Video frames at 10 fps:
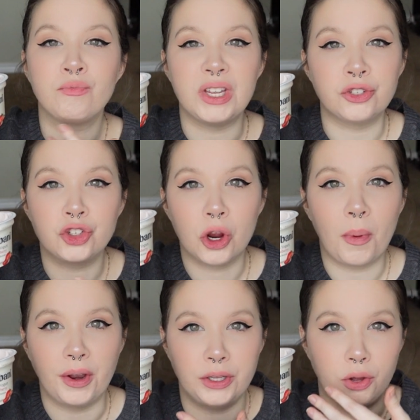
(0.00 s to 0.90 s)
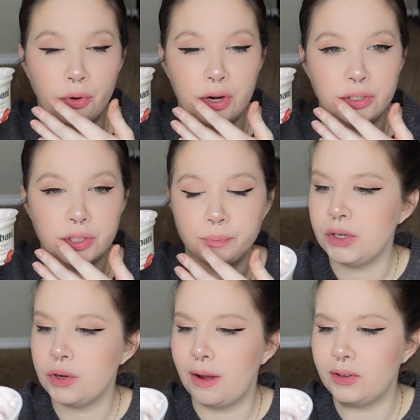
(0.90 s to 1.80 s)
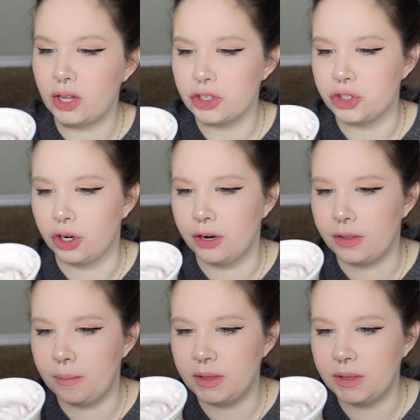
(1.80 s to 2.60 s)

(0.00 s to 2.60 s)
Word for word: These Chobani yogurts, they do have a lot of sugar in them.